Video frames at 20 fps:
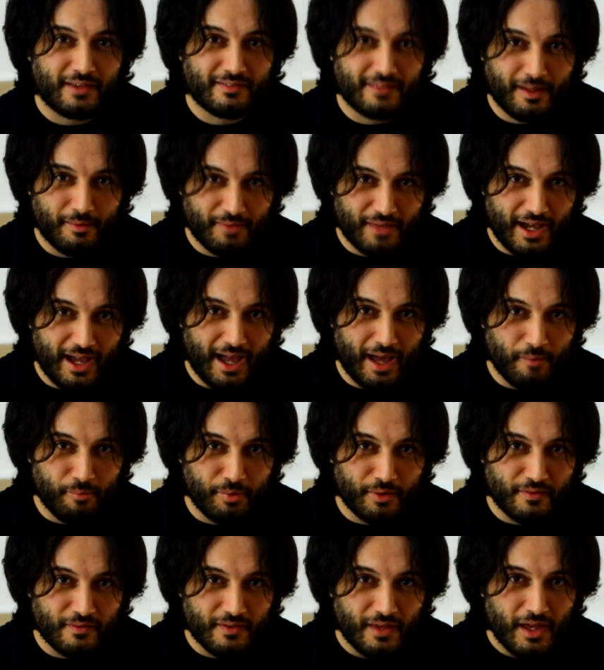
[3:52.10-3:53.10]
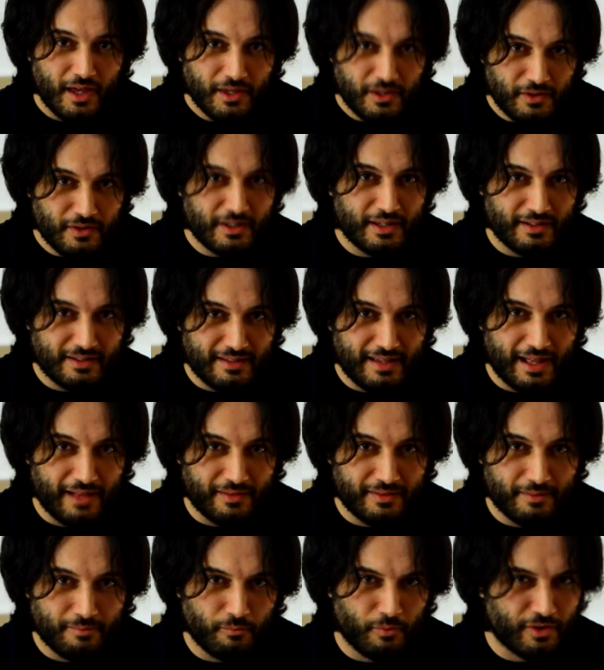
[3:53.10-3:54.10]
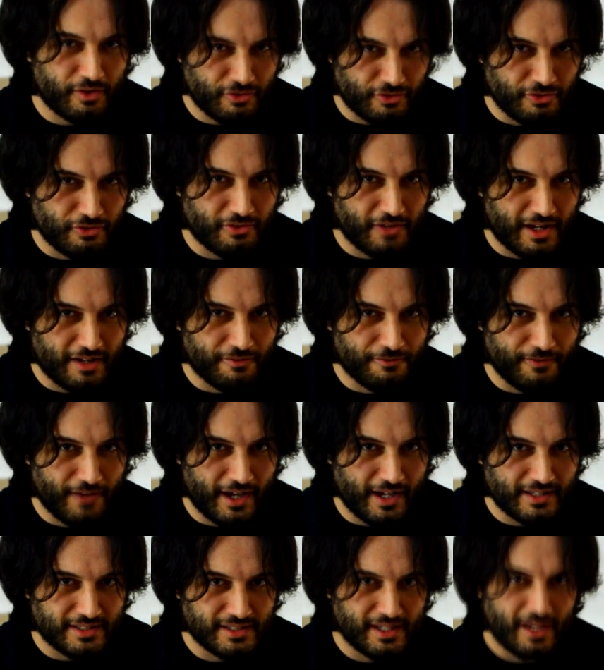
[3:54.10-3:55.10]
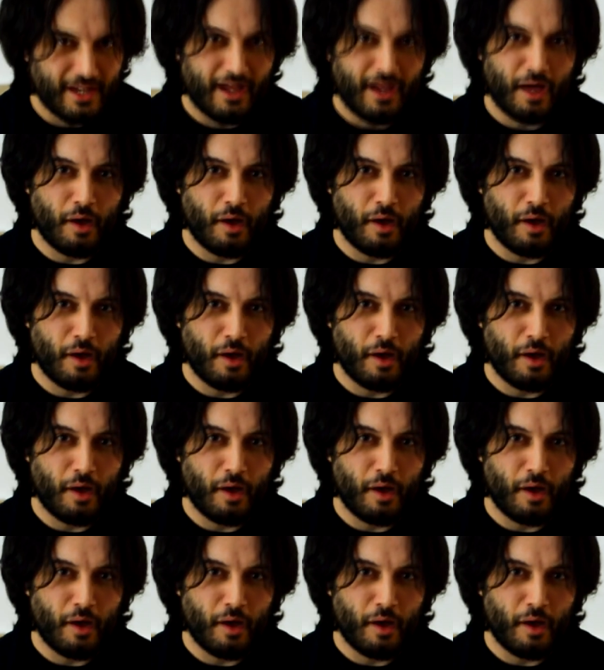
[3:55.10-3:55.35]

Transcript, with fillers: next time that happens, you can tell them with a straight face,